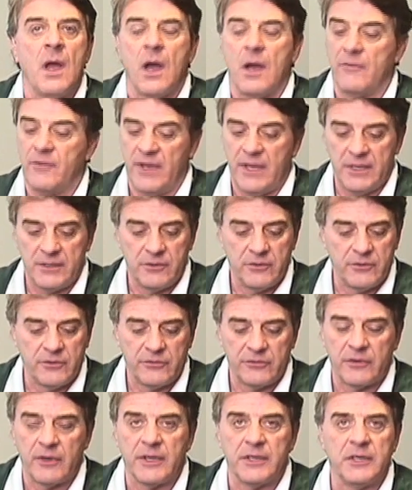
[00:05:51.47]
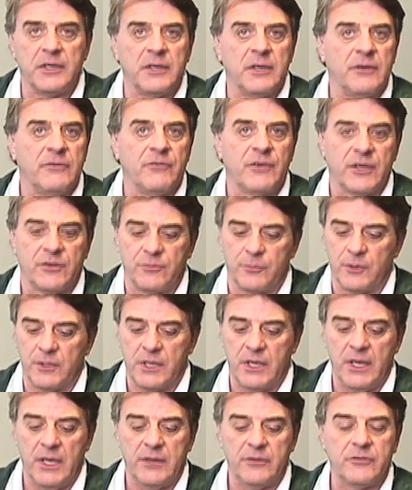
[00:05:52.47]
I've had to design in investment
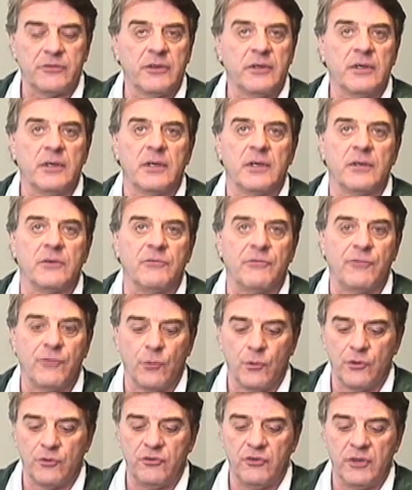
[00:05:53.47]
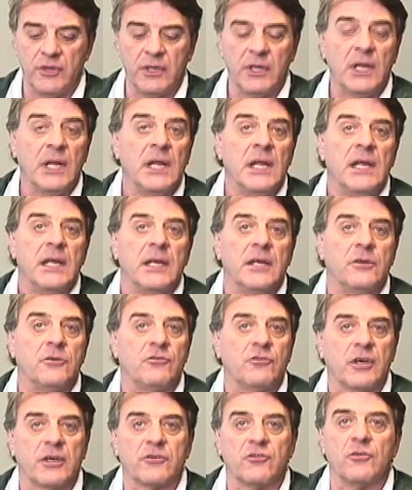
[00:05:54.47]
casting, in forging,
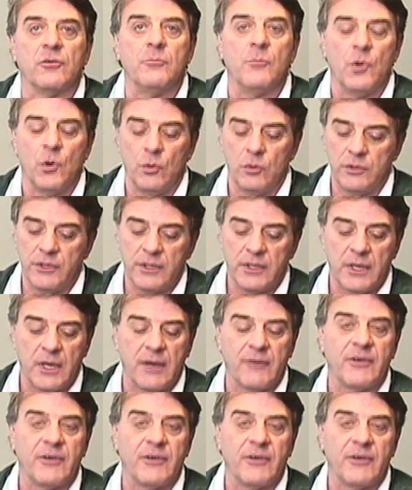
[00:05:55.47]
injection molding.